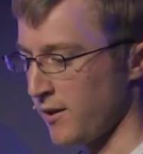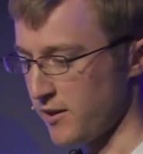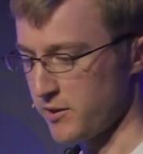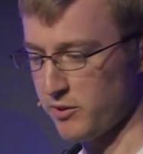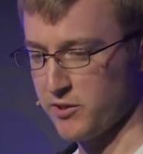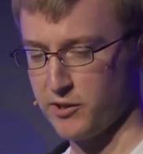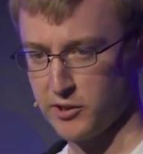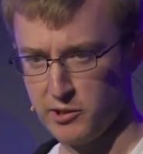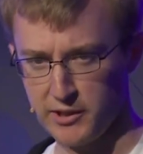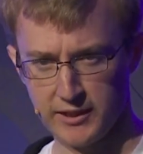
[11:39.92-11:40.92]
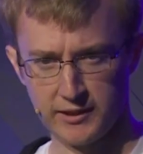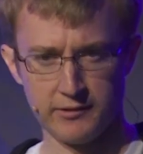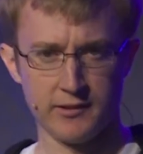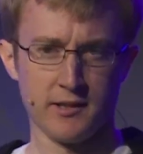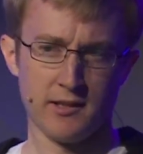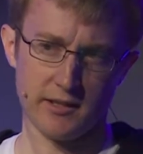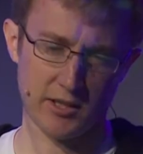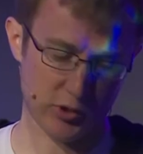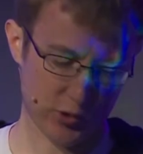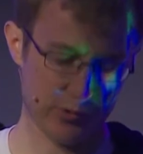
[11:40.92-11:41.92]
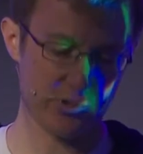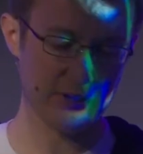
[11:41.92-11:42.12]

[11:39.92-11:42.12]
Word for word: And so we started coding, and then true to